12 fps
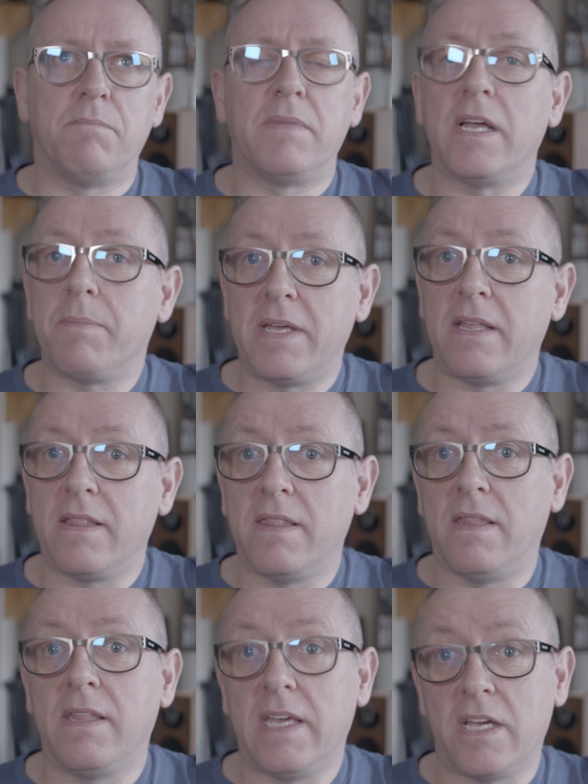Maybe
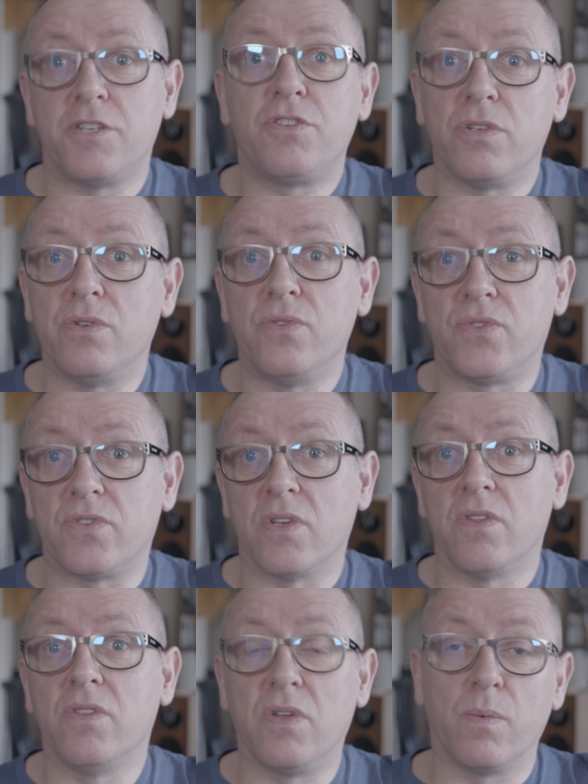the issues
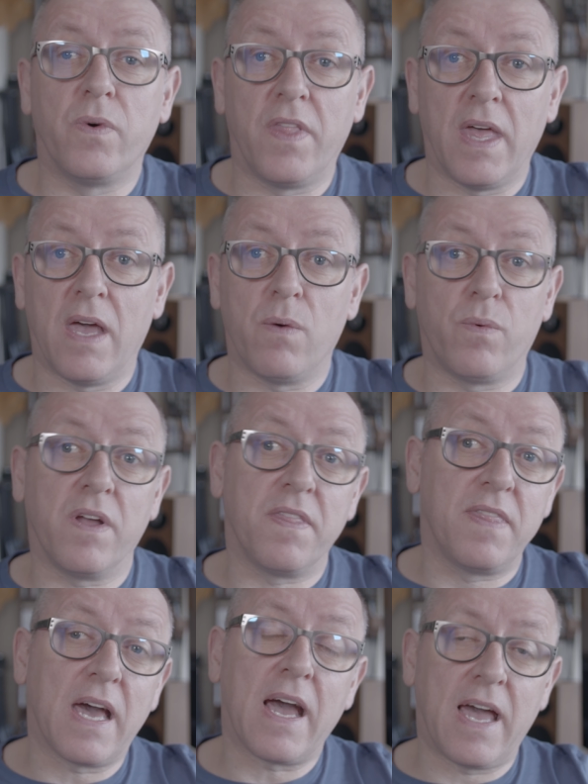that were there
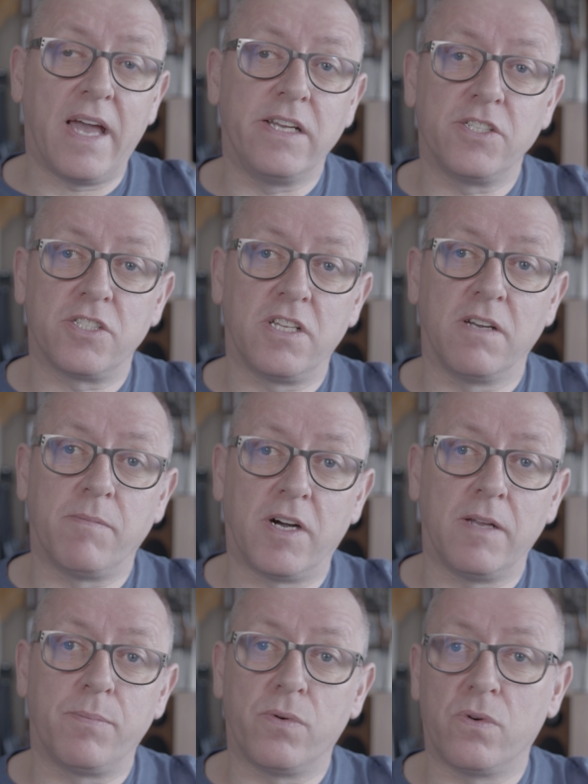with that
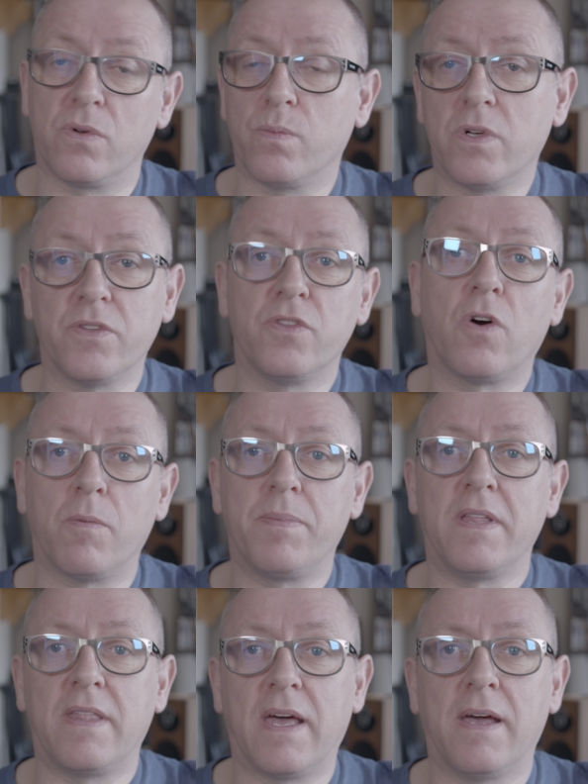HDMI board will not
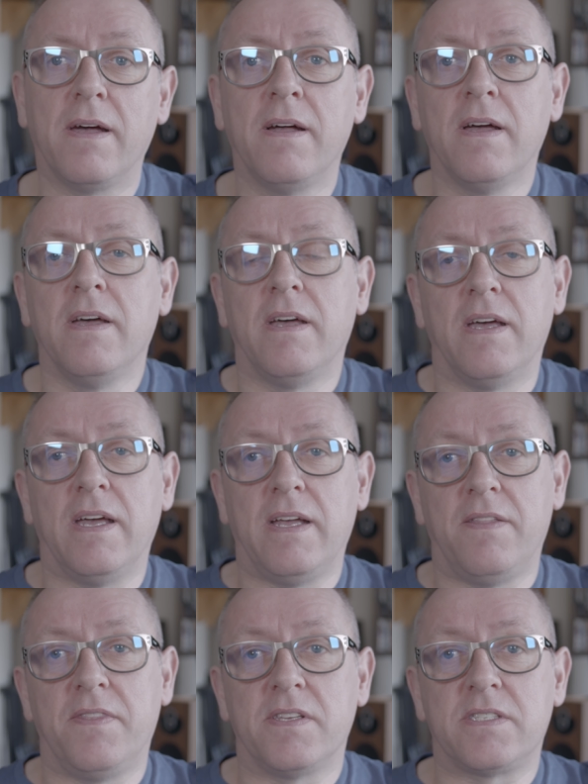be there
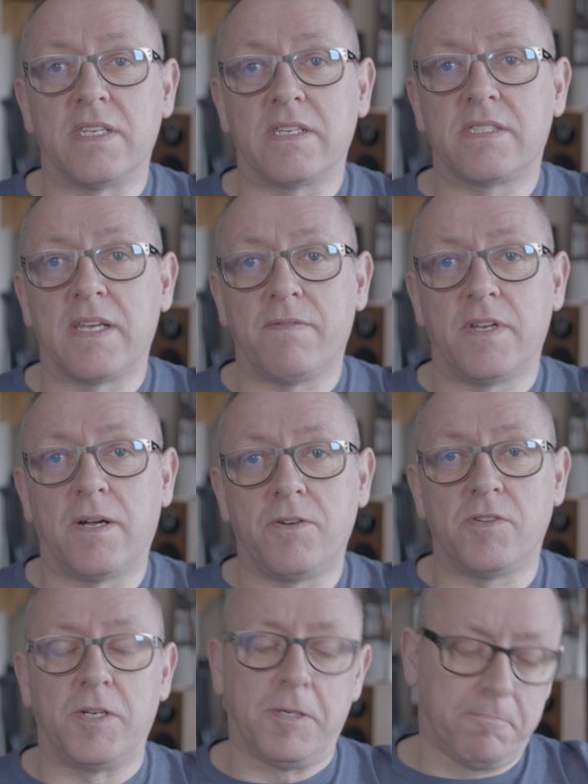in the
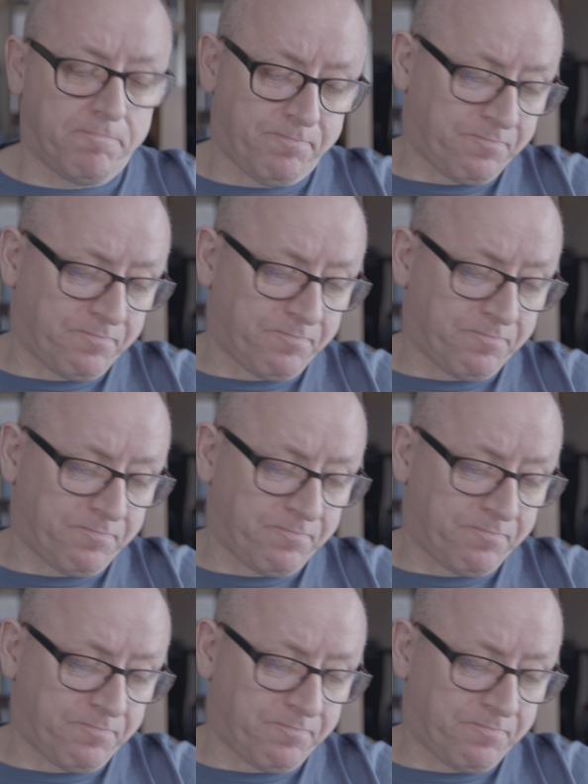6700.